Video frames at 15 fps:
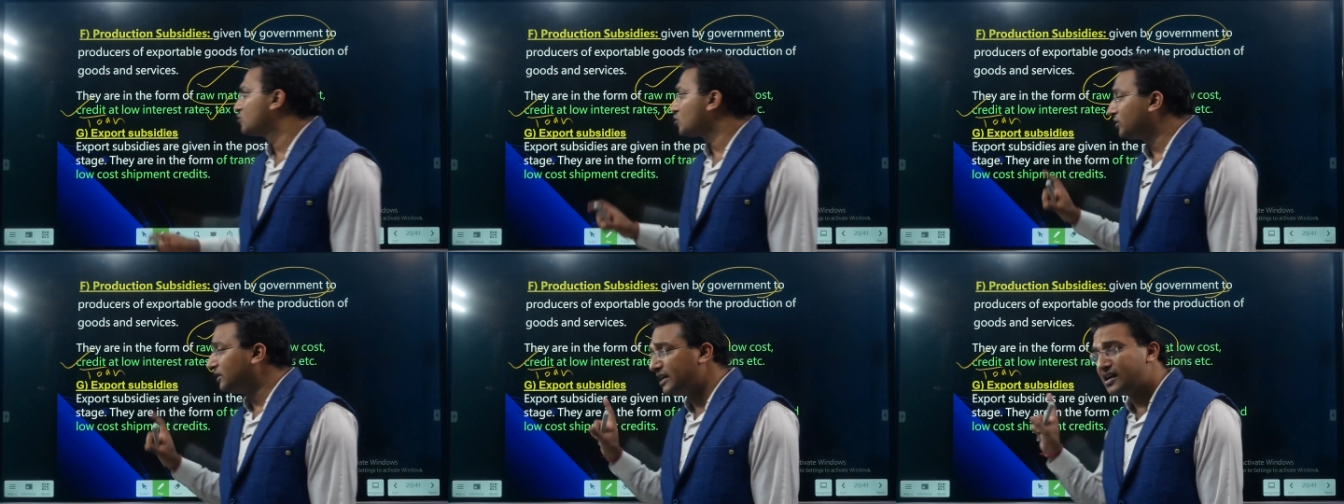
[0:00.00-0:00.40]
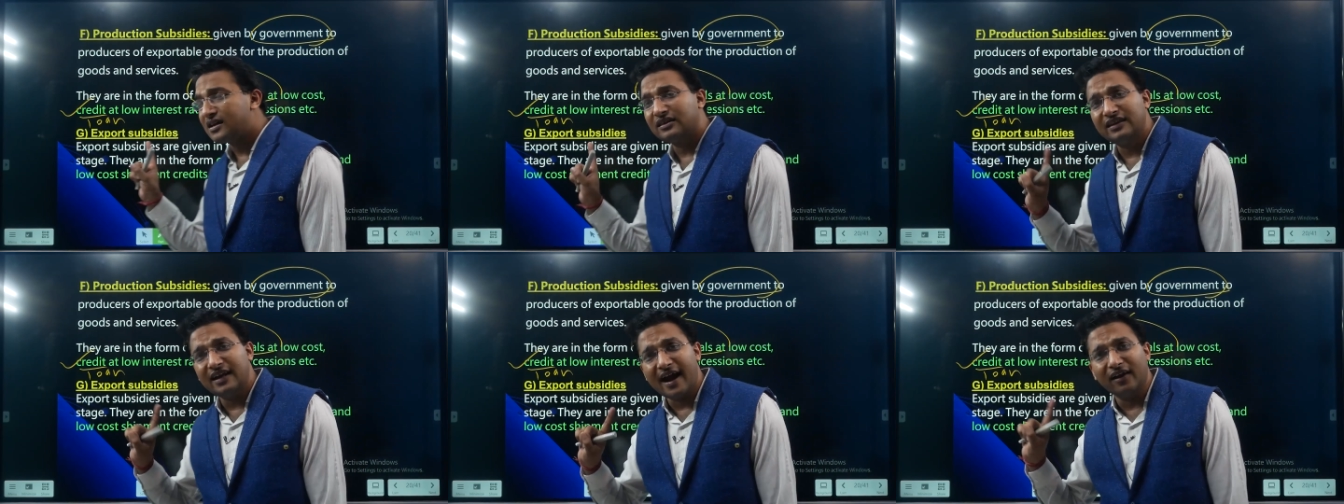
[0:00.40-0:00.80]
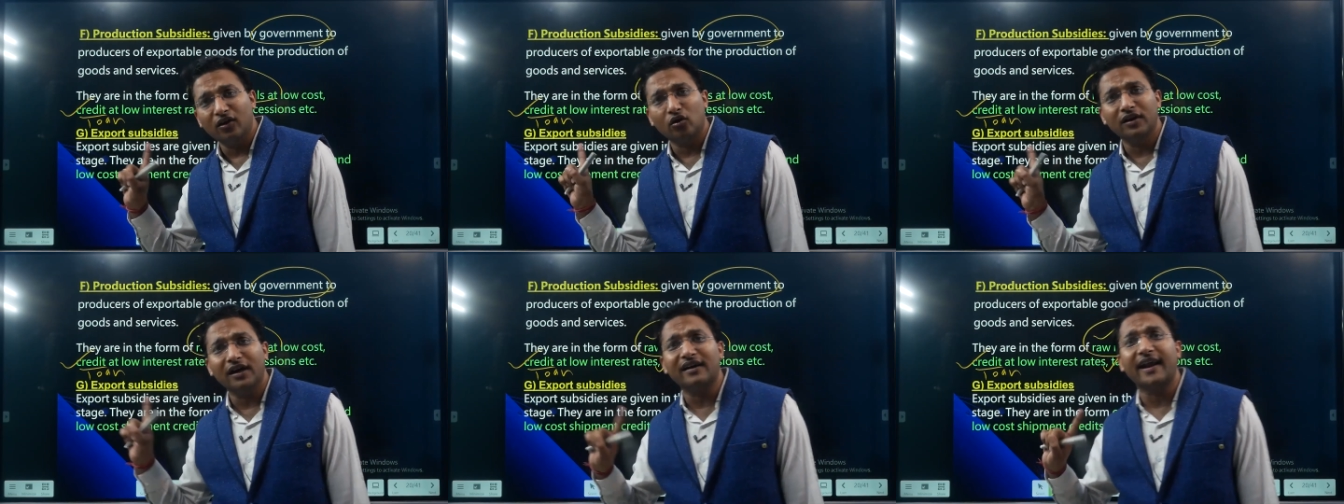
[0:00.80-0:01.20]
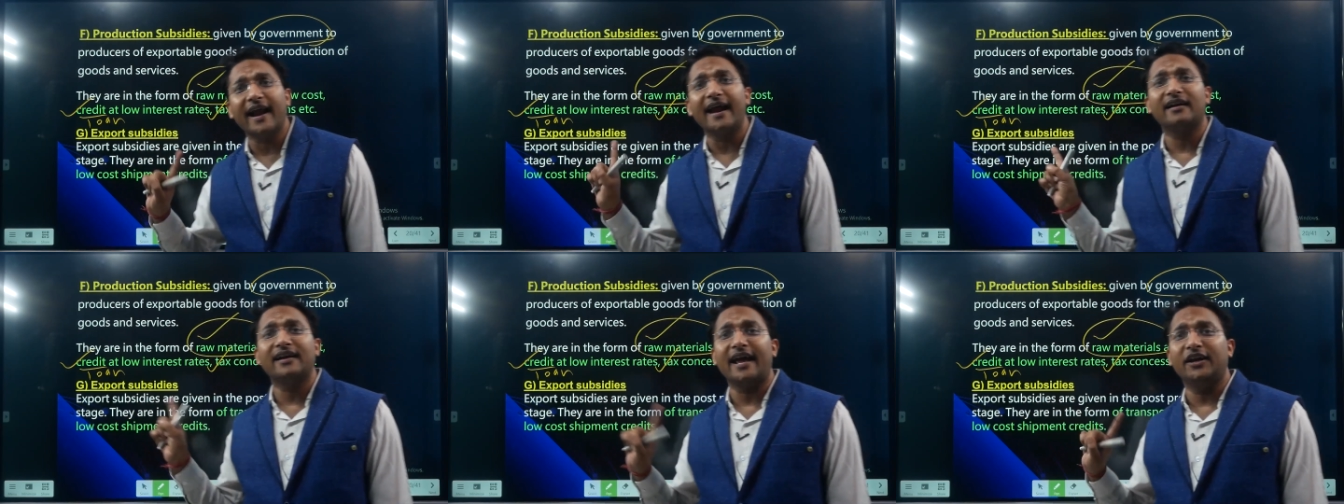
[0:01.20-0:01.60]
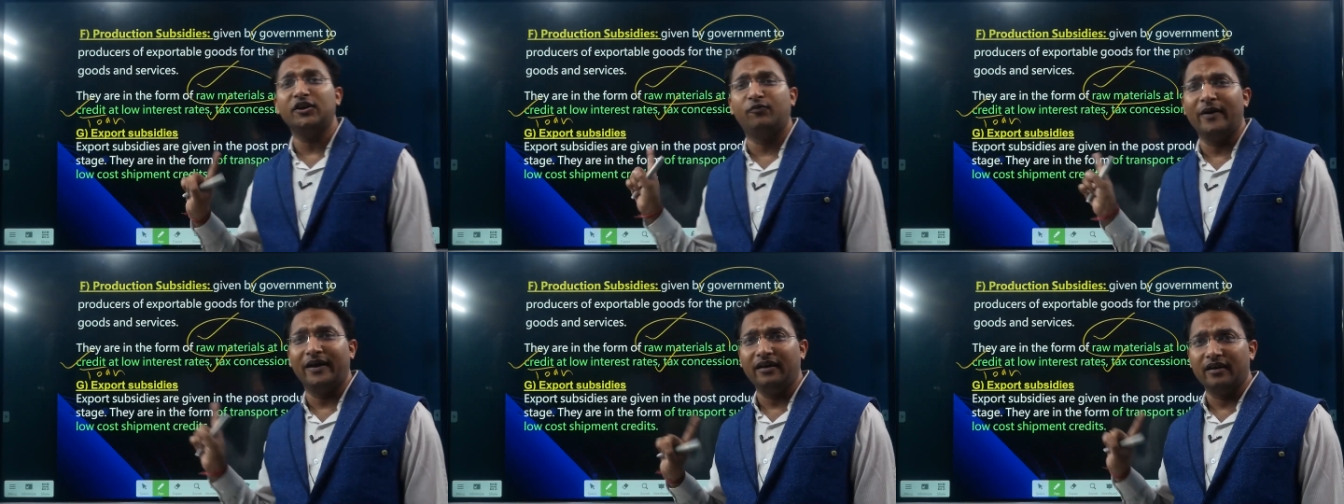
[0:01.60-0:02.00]
So they are not the
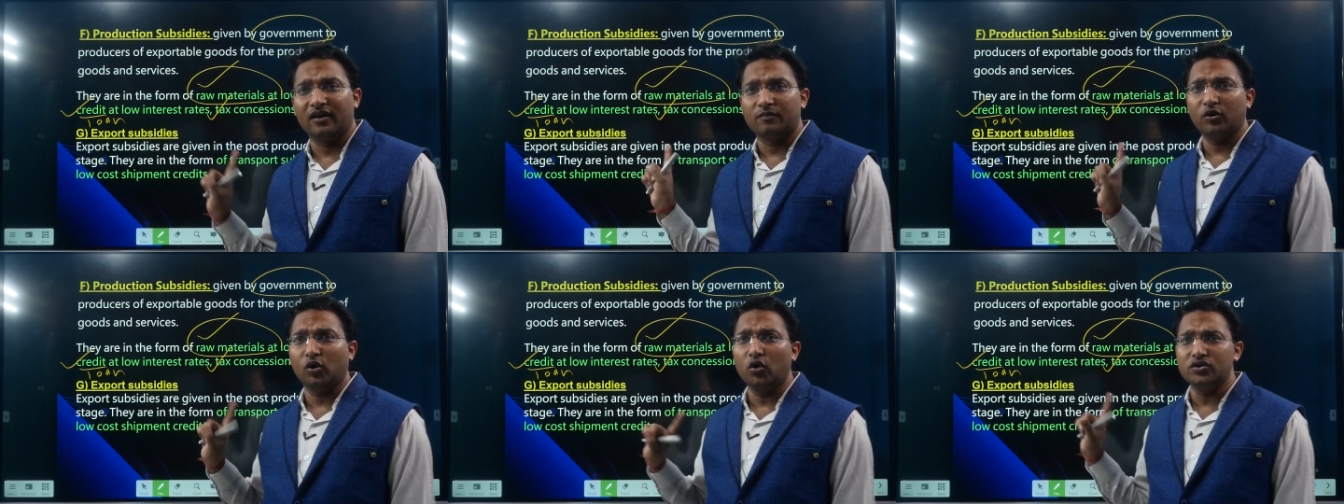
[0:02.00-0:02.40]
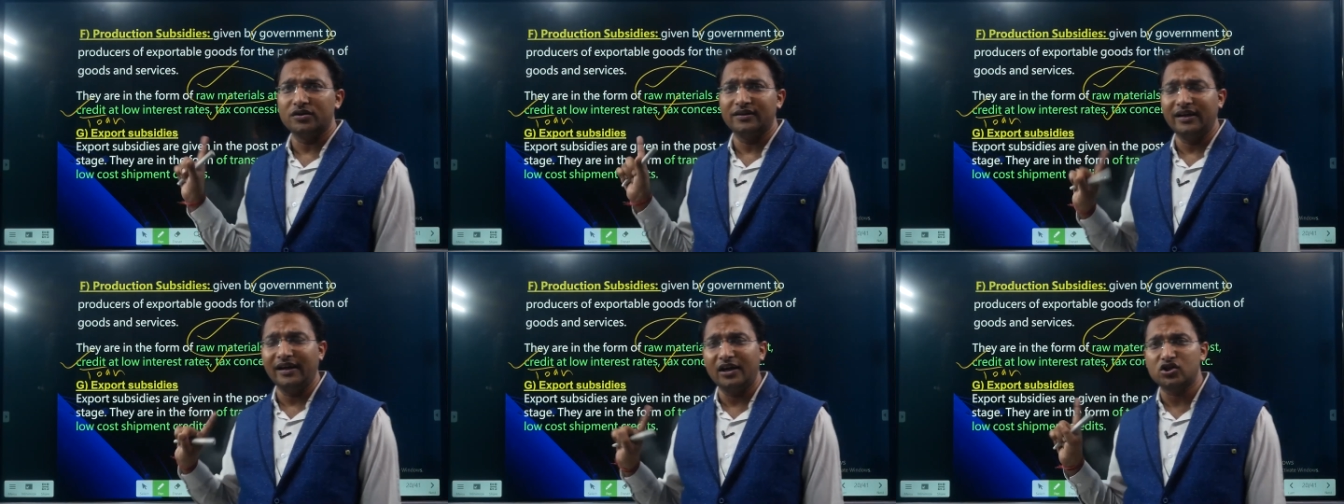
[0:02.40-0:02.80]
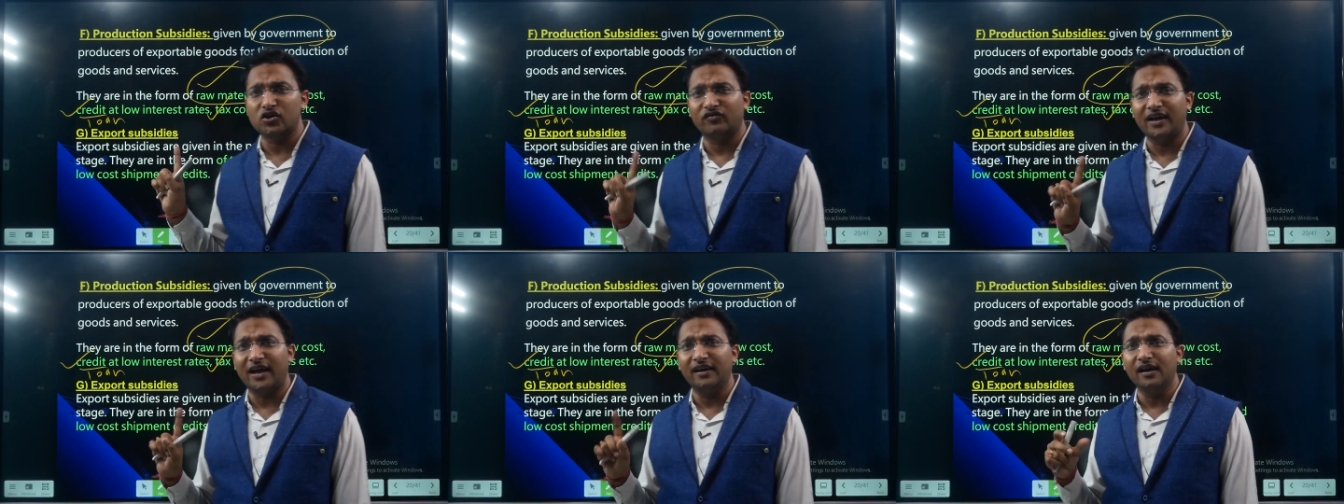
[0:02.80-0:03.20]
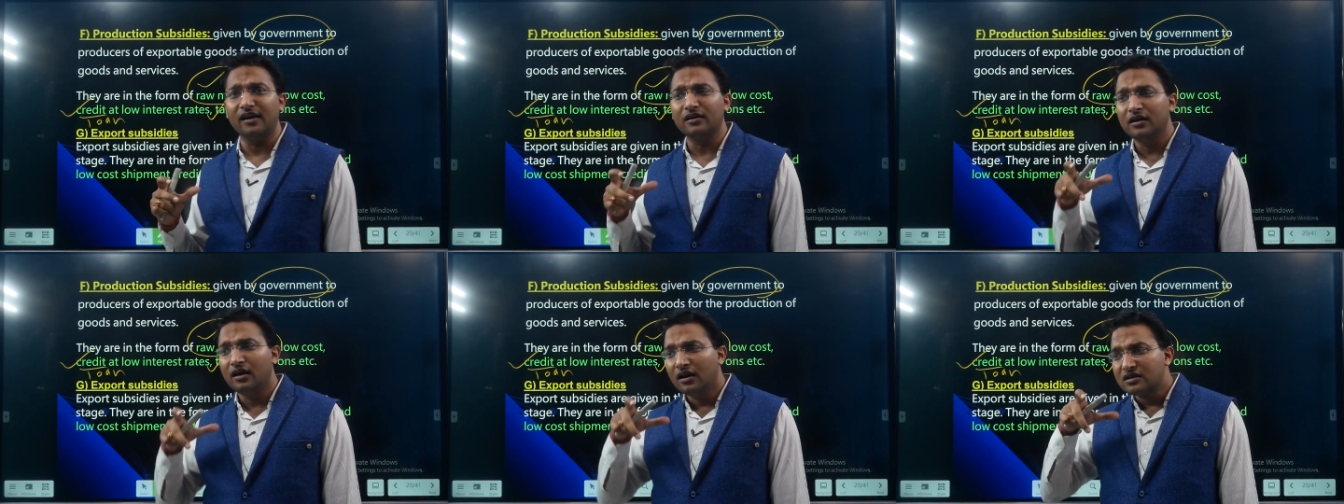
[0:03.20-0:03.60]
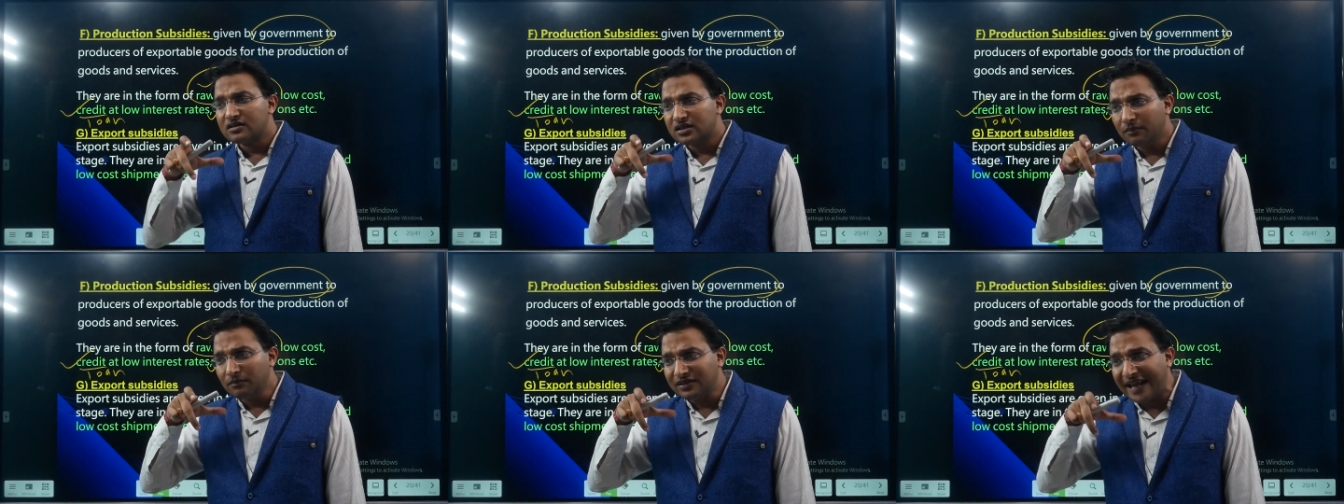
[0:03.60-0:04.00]
tariff barrier, because in case of barrier,
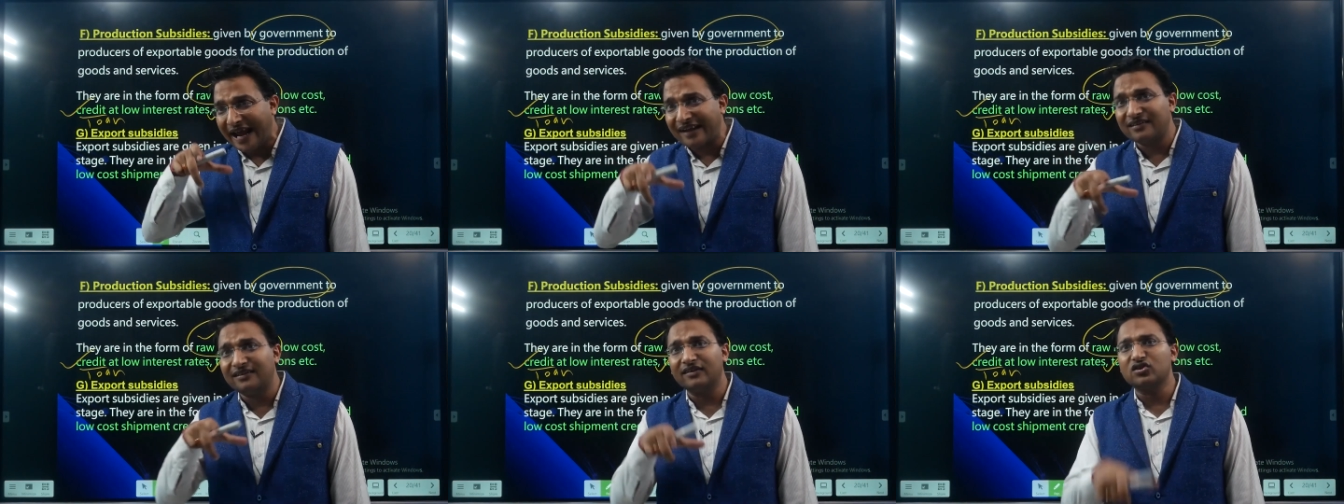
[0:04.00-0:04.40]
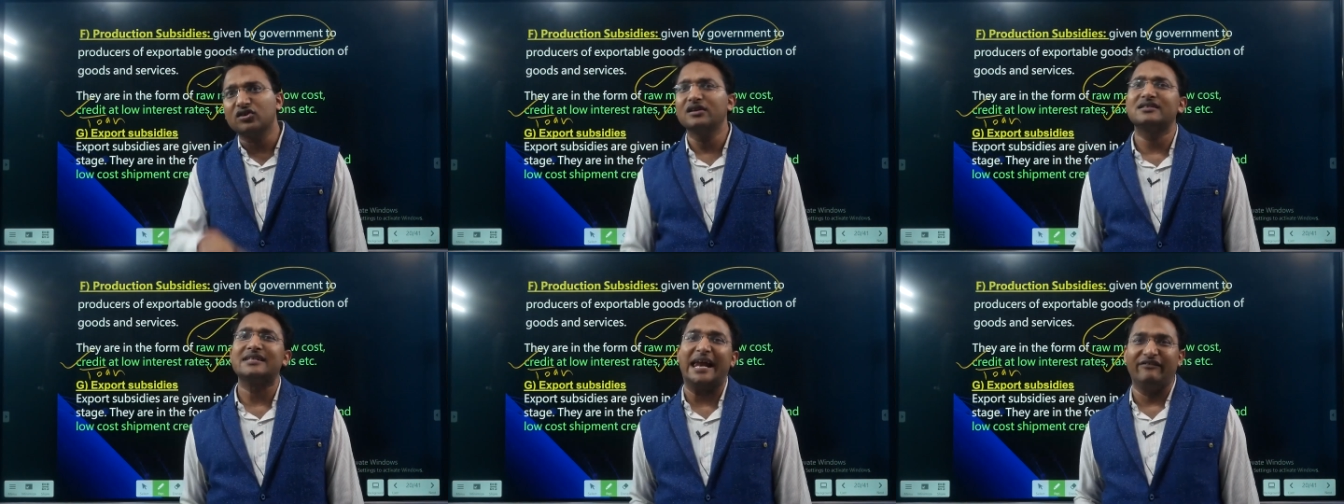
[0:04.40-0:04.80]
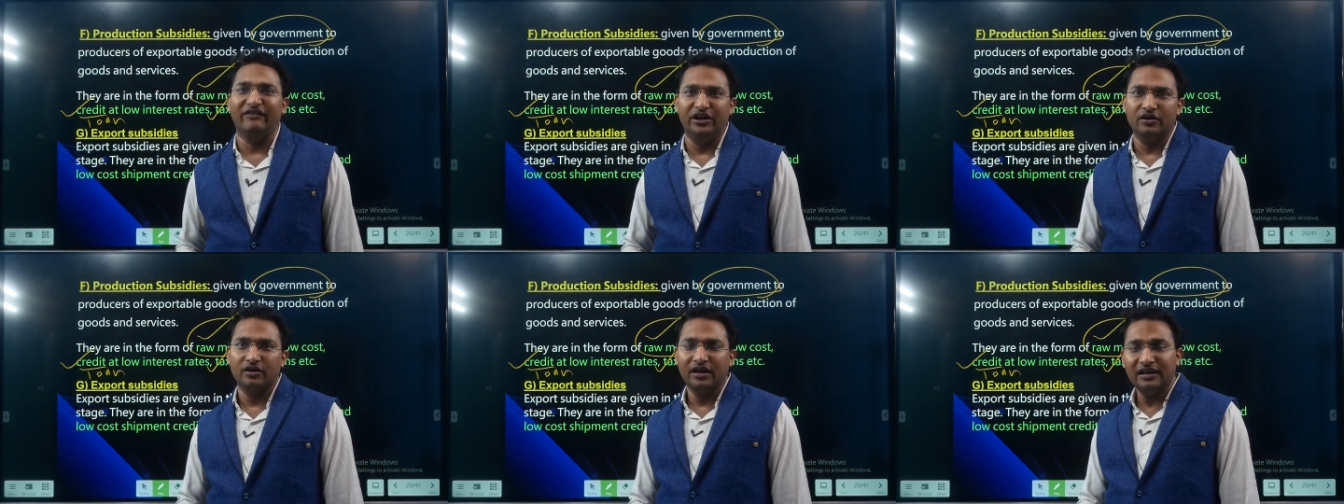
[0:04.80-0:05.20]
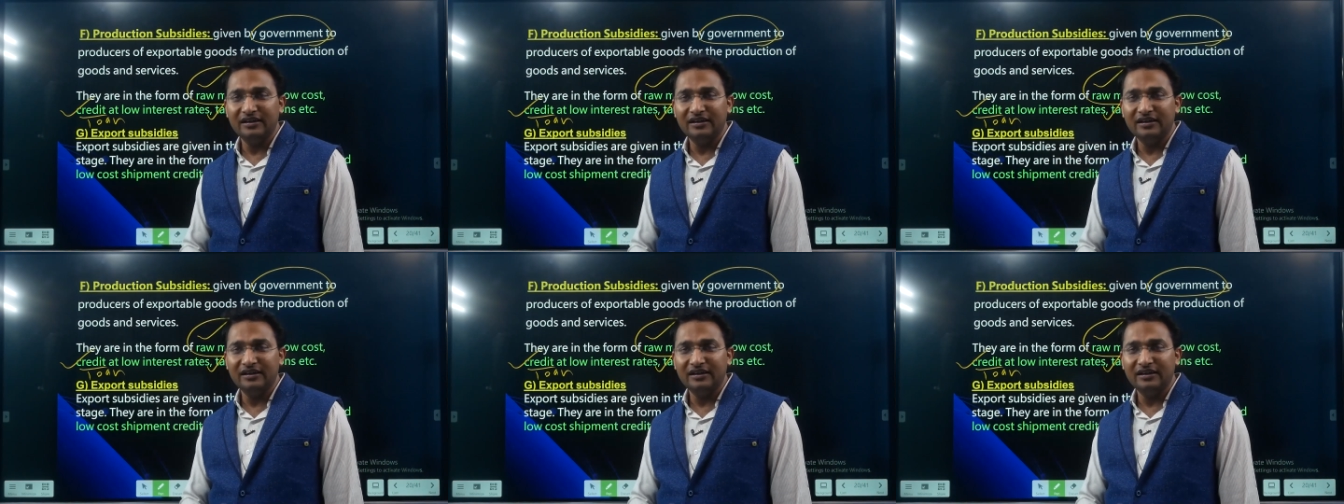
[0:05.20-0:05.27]
some taxation is levied.